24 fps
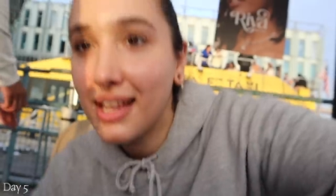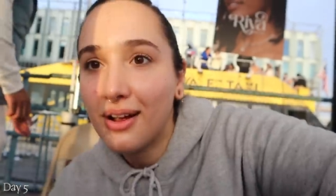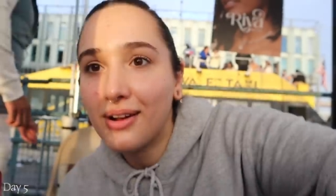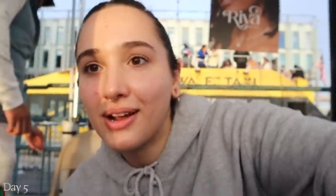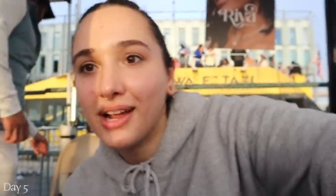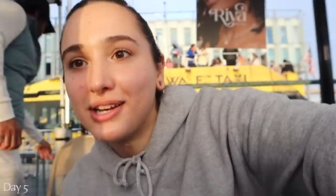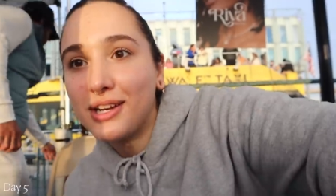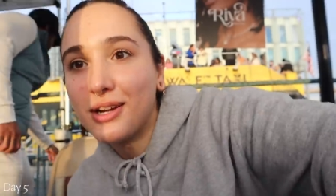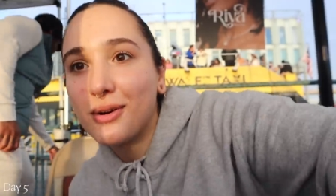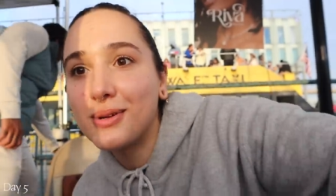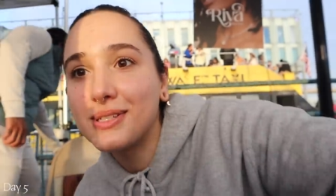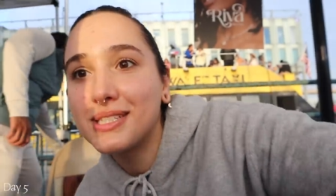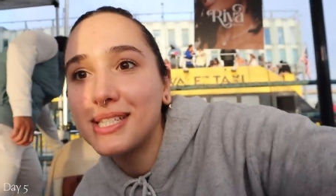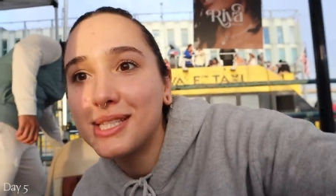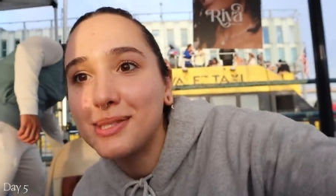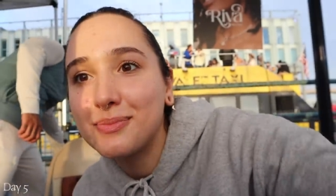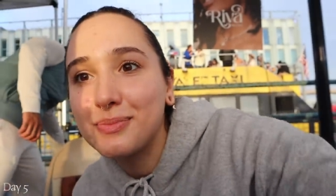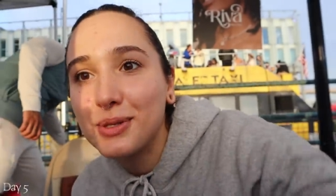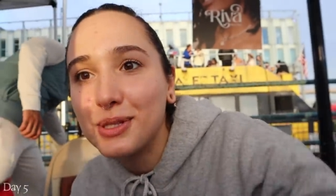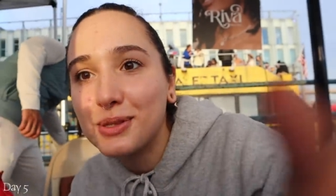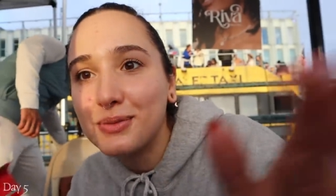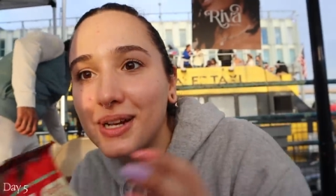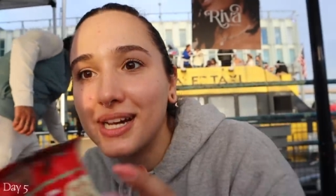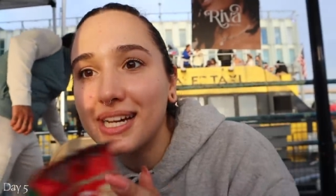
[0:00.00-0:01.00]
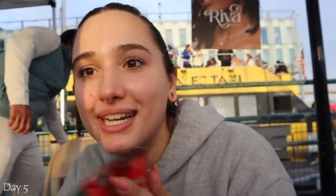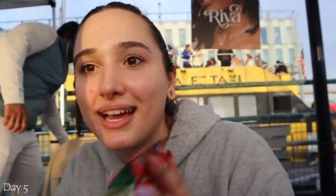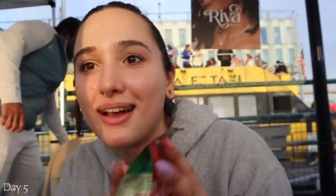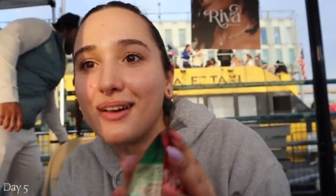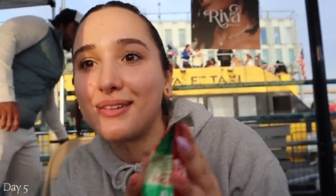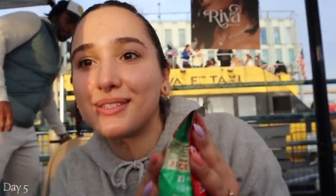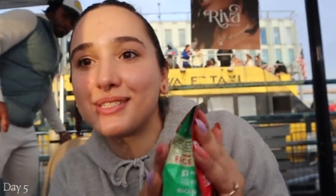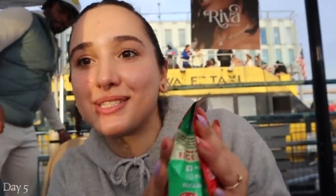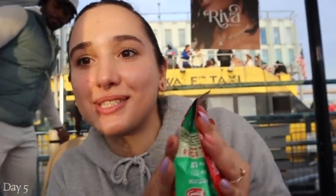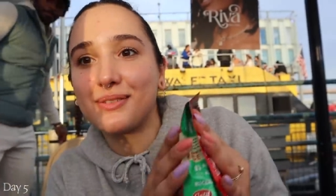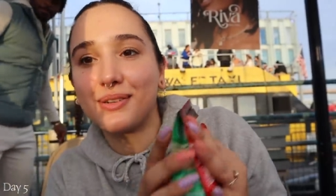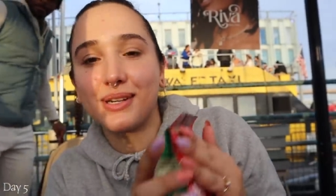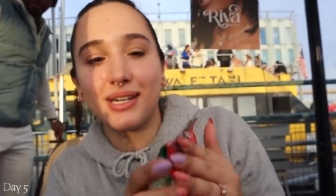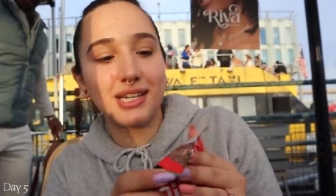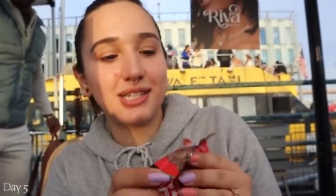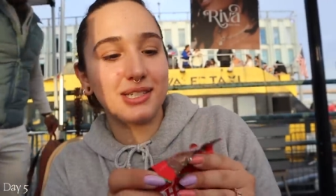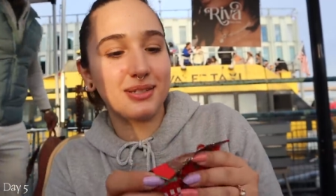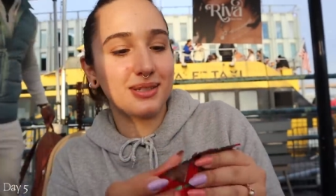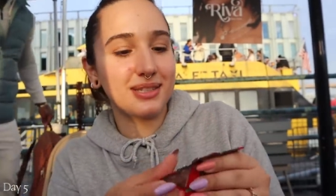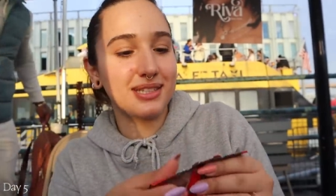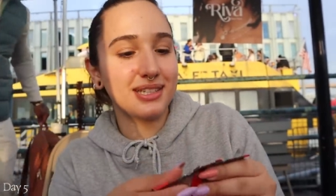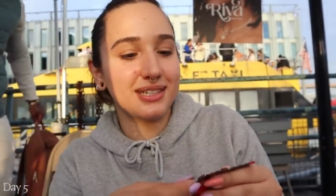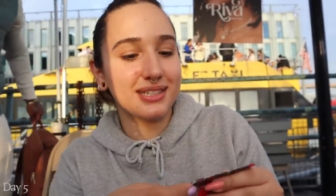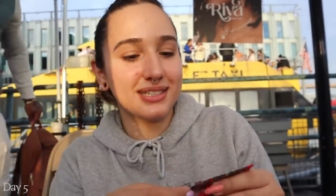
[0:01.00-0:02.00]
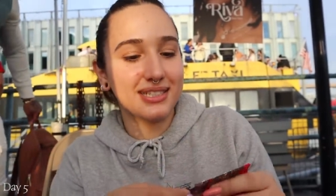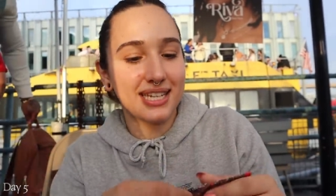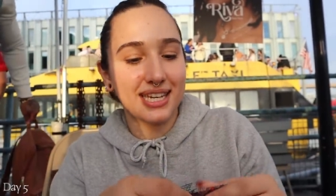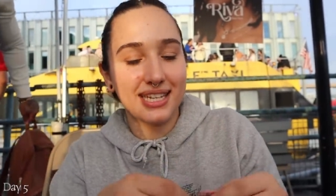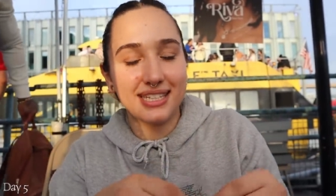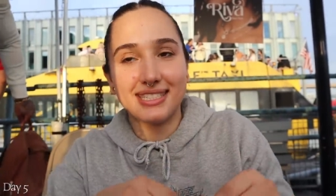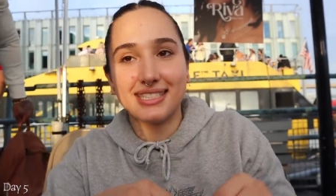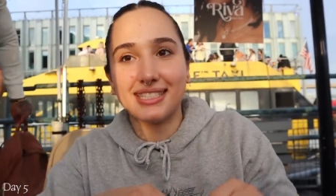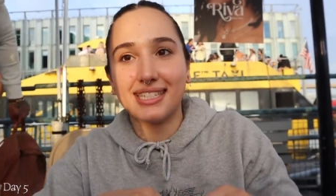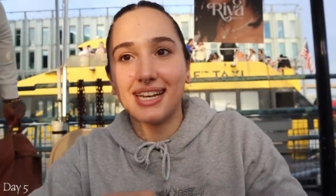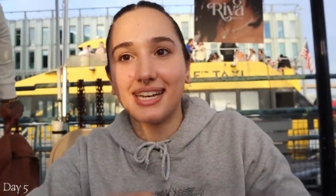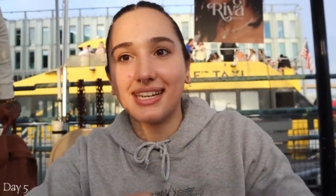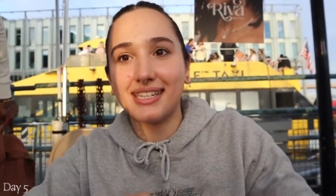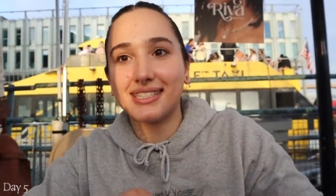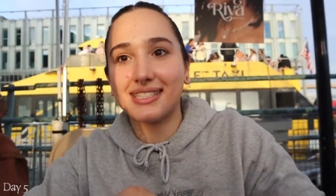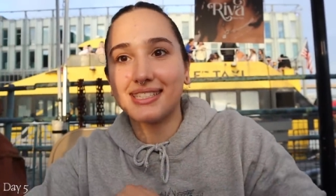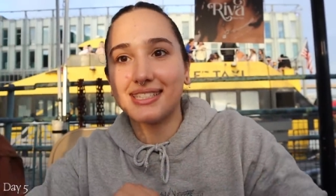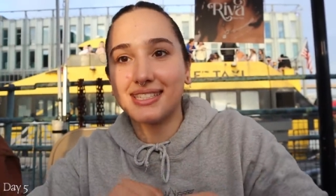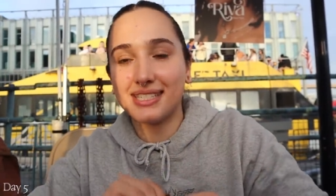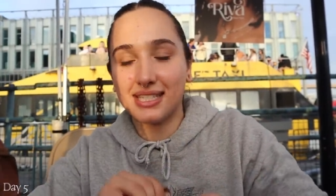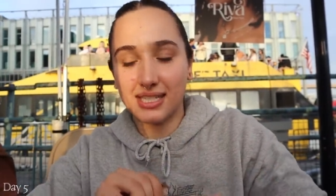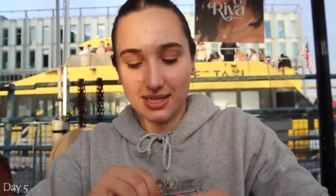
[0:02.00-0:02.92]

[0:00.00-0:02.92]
Okay, no one's at the booth right now, so we're gonna do a little taste test.